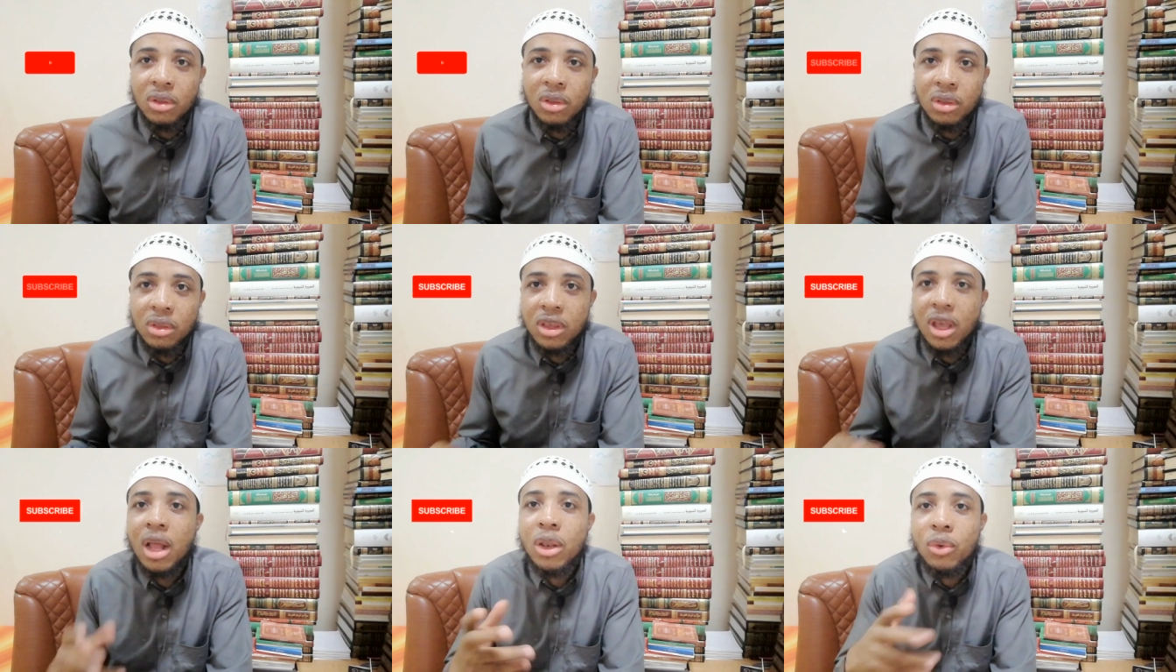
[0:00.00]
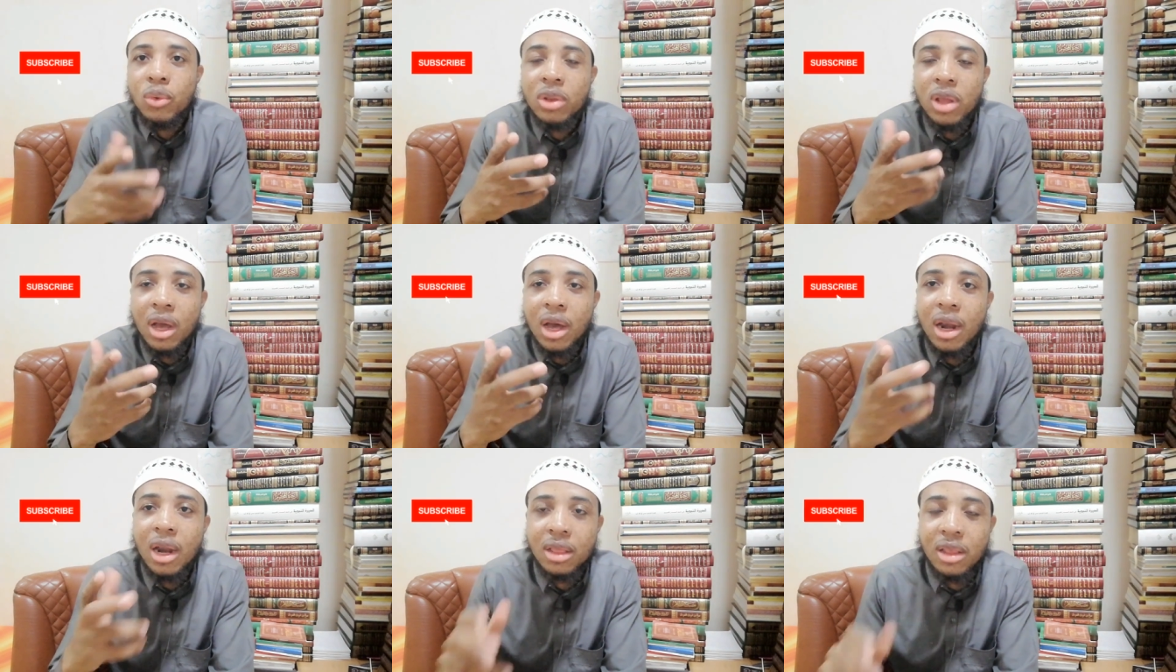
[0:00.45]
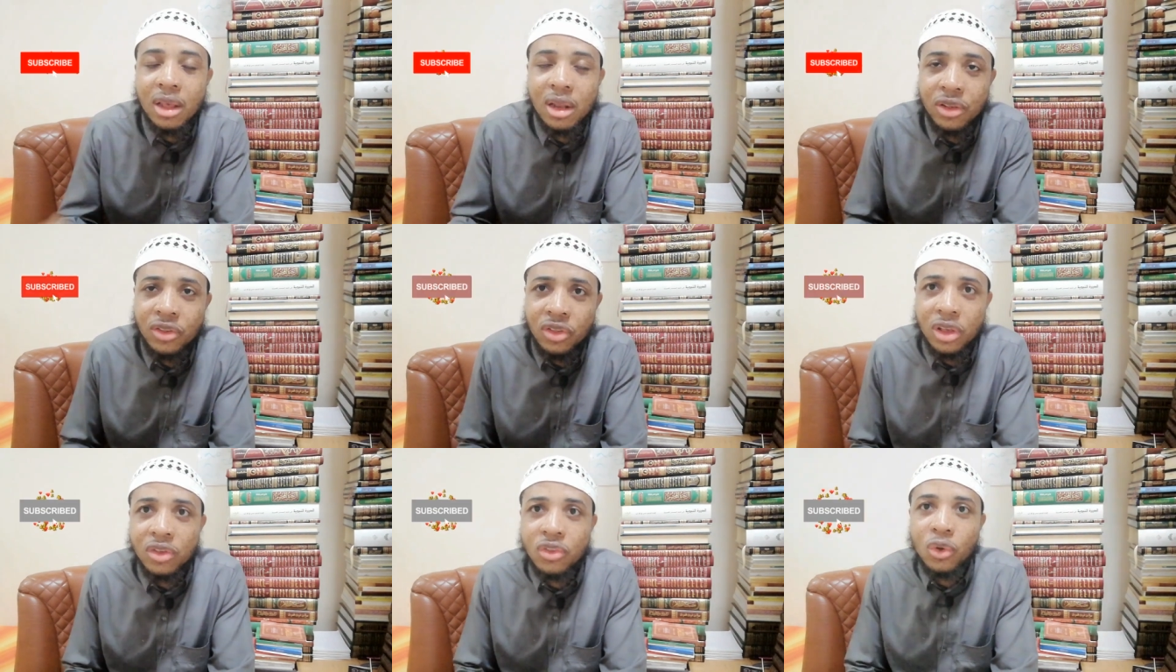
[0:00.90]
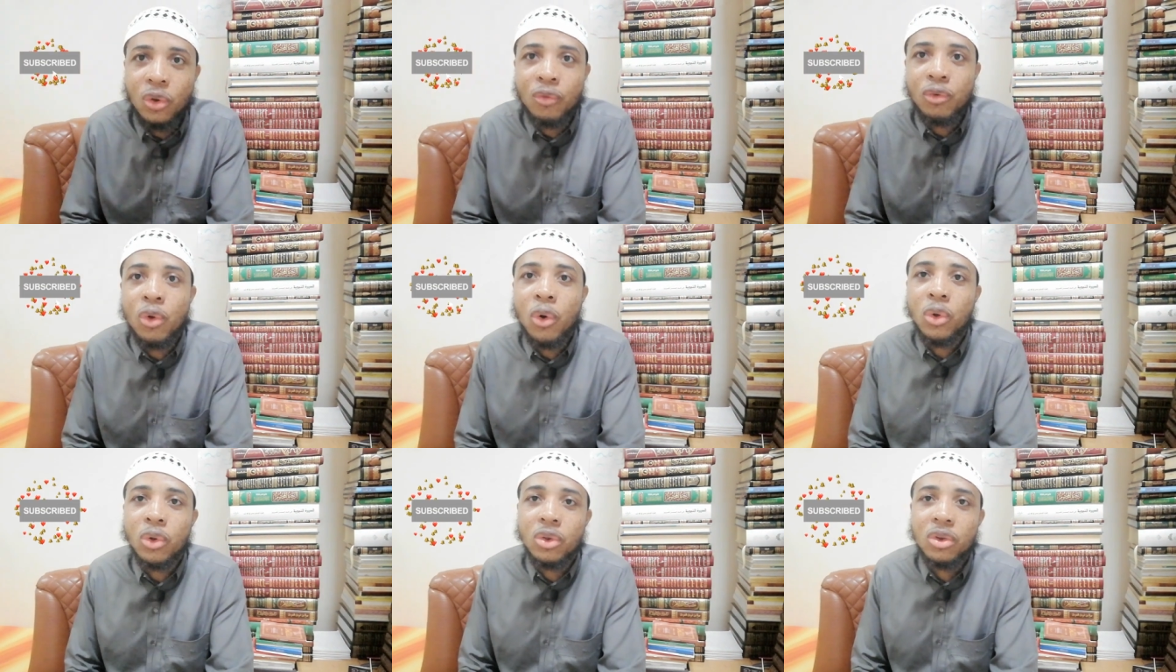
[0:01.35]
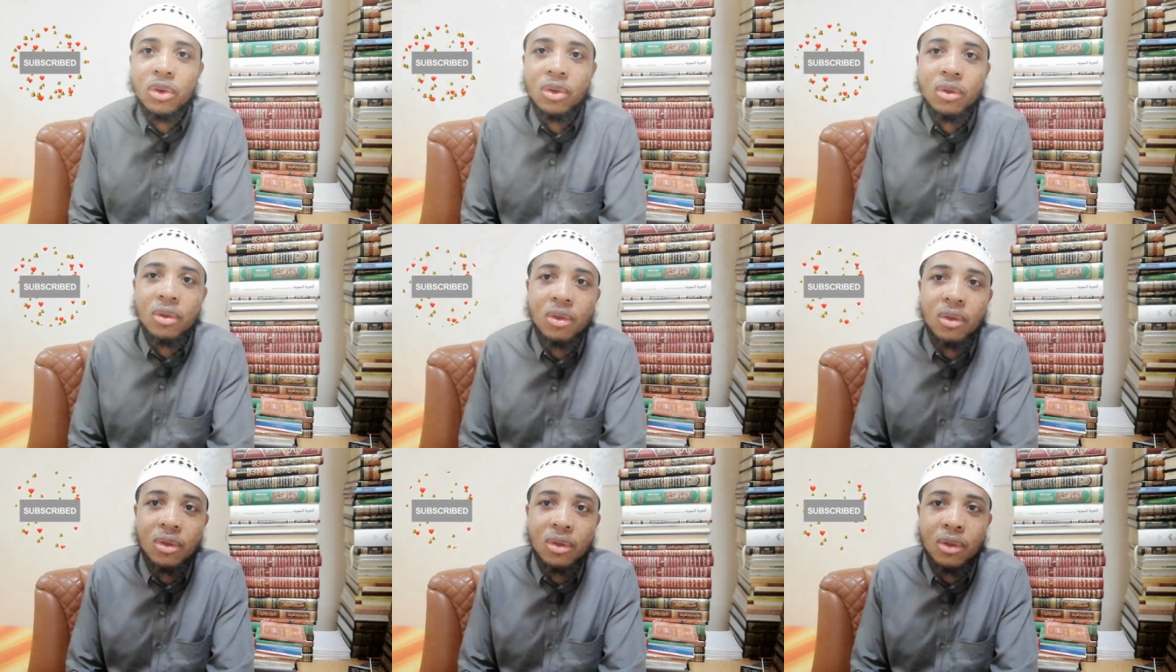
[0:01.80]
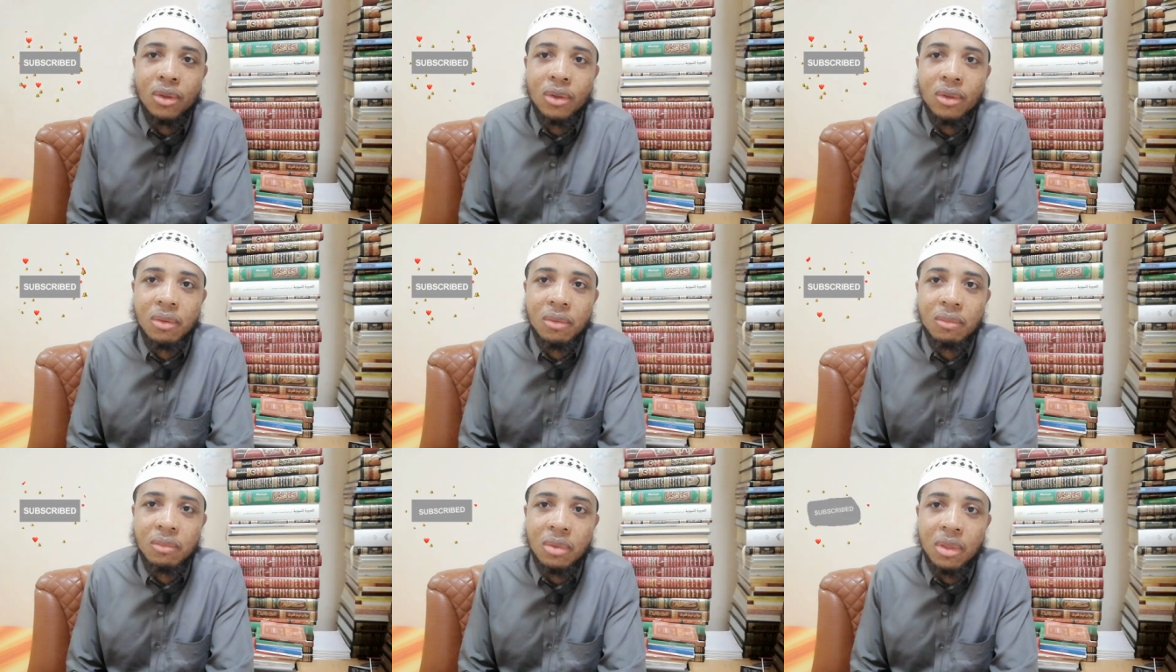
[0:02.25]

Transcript: to tell you the characteristics of God.